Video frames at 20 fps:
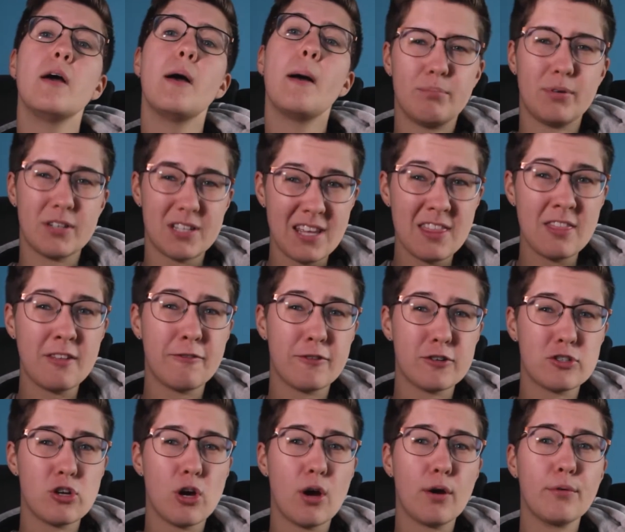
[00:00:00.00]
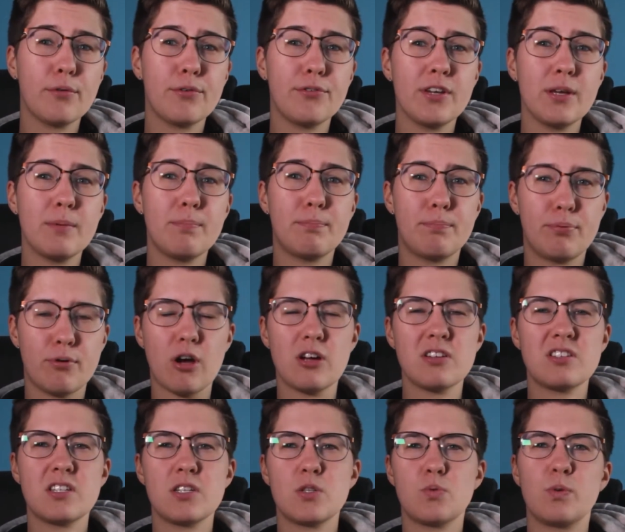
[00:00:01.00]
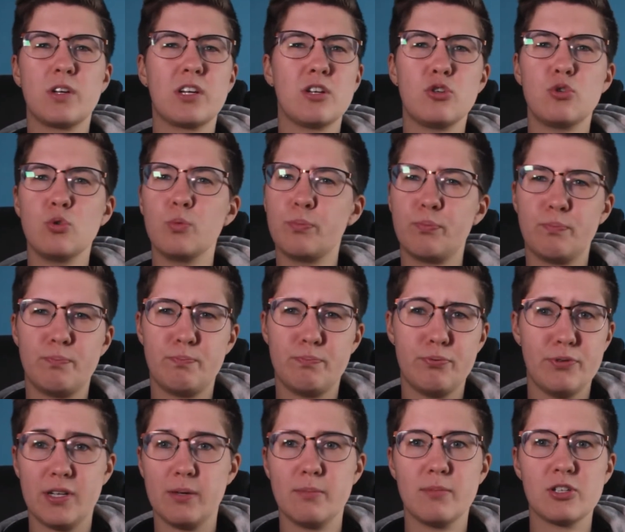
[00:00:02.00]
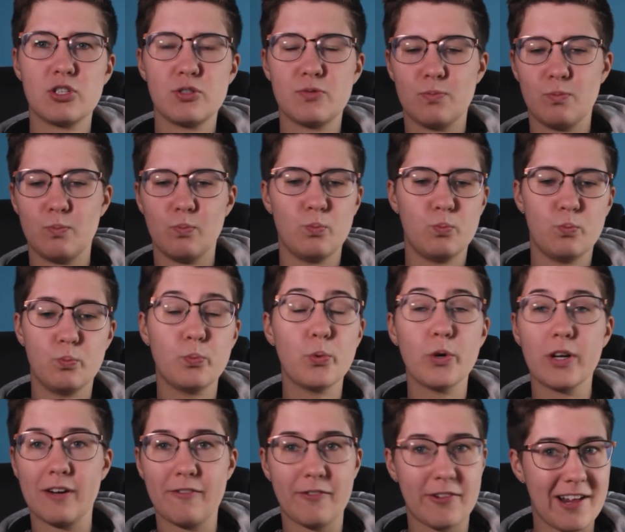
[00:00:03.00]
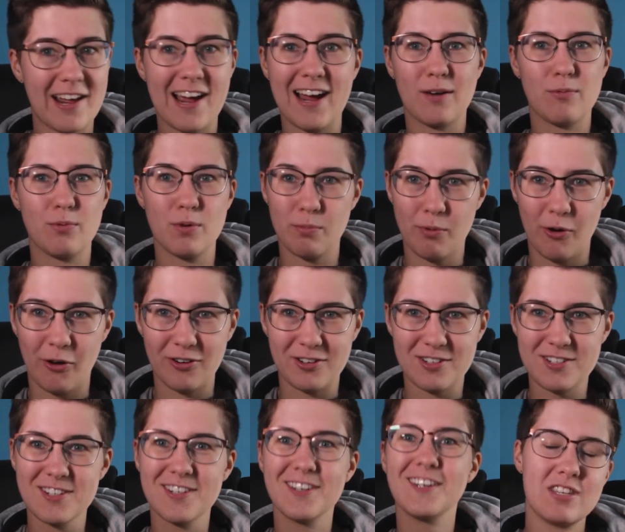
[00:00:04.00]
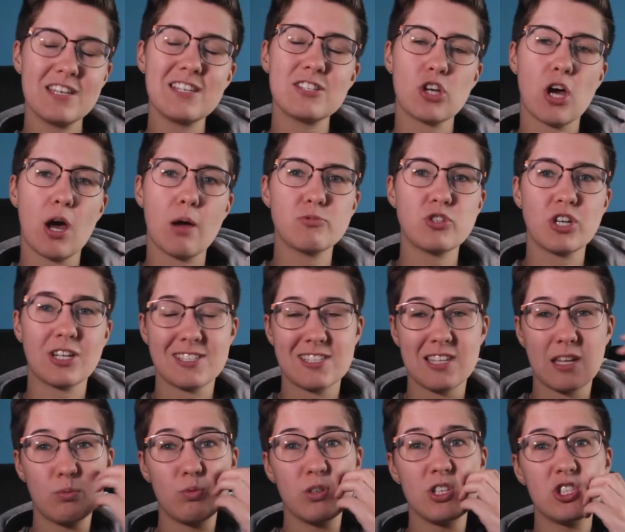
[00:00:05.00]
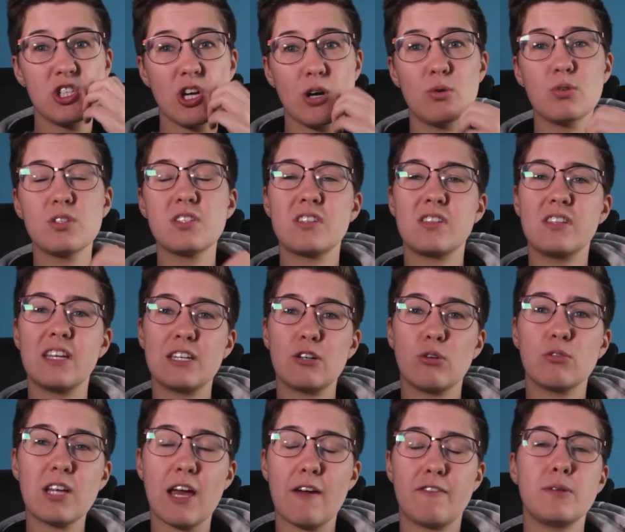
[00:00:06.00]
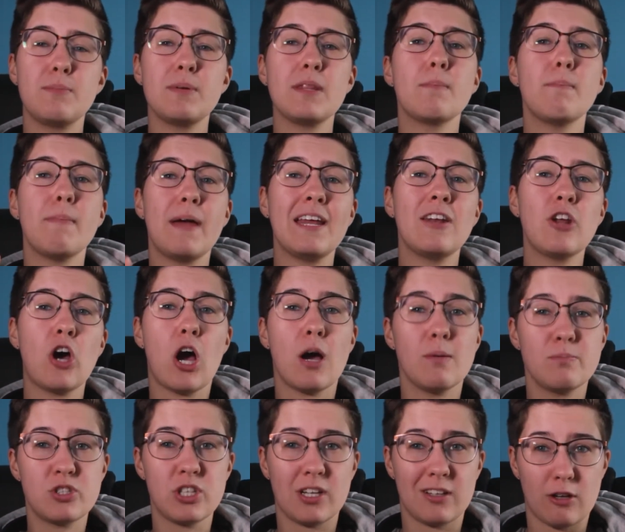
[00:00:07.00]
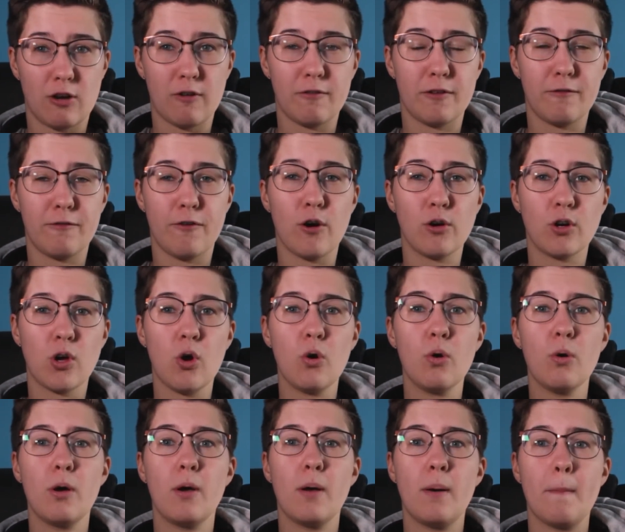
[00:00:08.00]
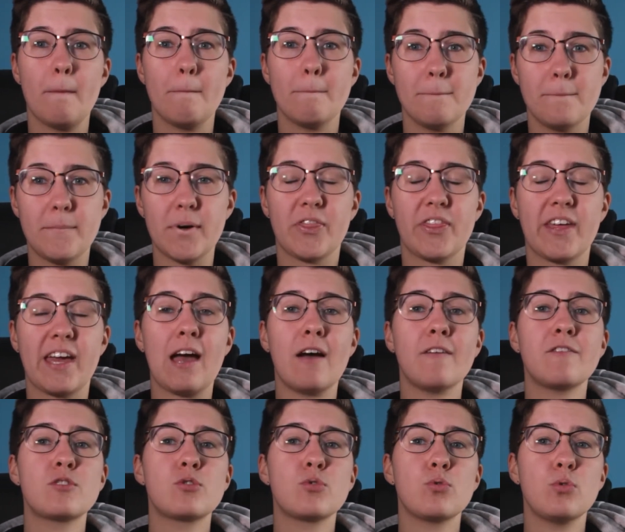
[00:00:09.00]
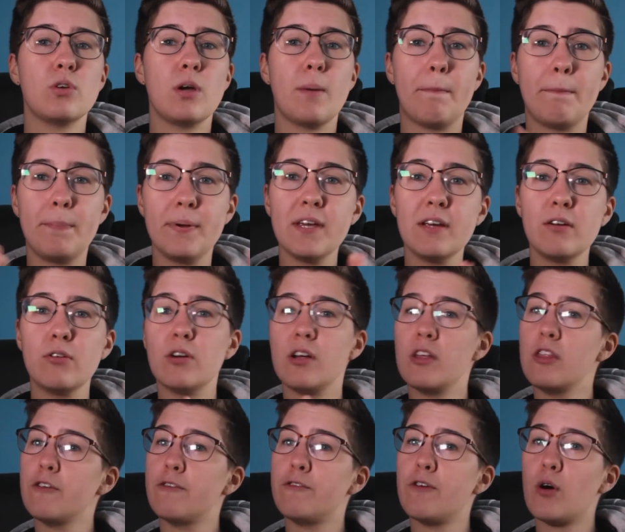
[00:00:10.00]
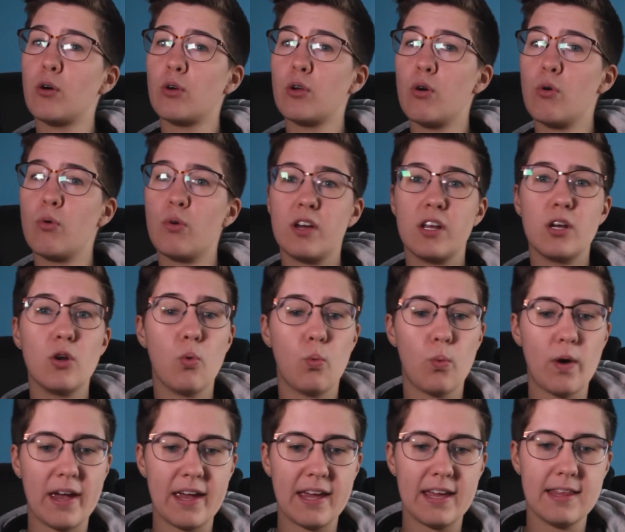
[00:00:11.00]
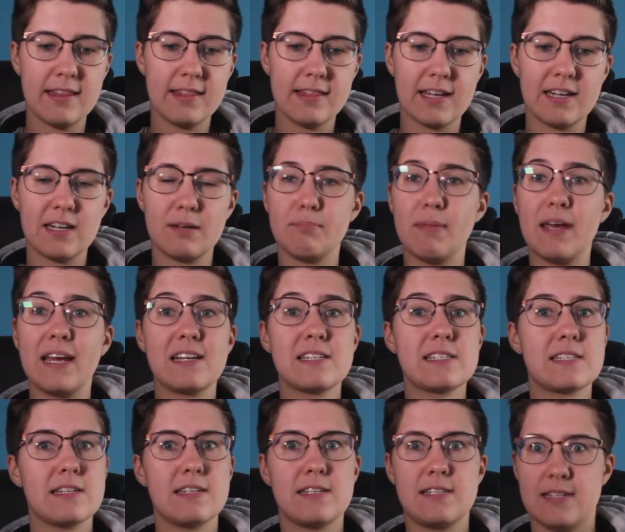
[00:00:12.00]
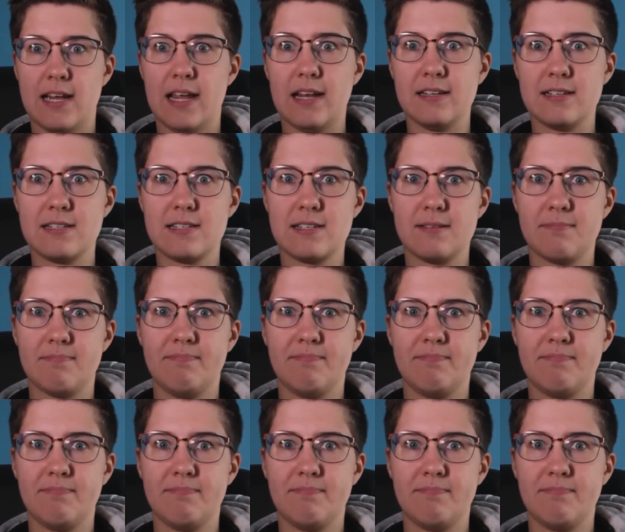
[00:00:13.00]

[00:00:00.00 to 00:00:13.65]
But in the photography process, we can do pretty much whatever the heck we want. These objects that we chose, they don't have to be the main object of the photo, but they have to appear in the photo in a way that it makes sense.